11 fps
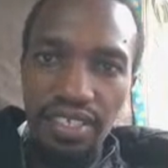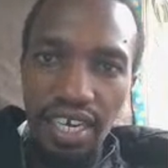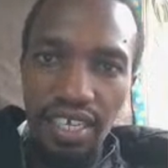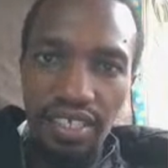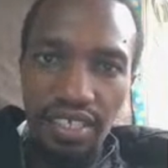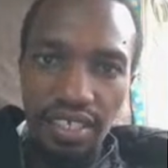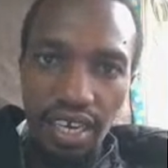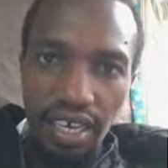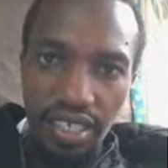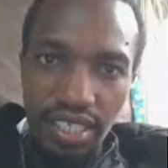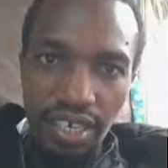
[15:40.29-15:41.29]
just
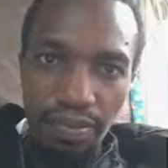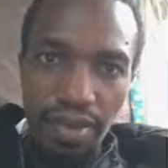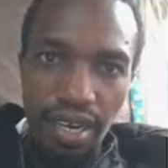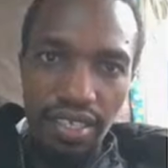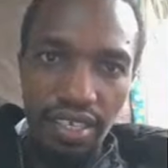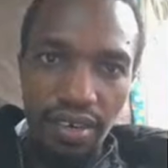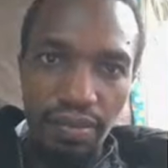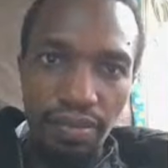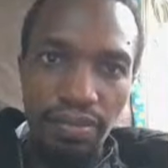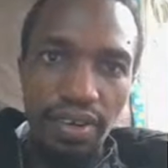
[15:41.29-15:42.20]
a step-by-step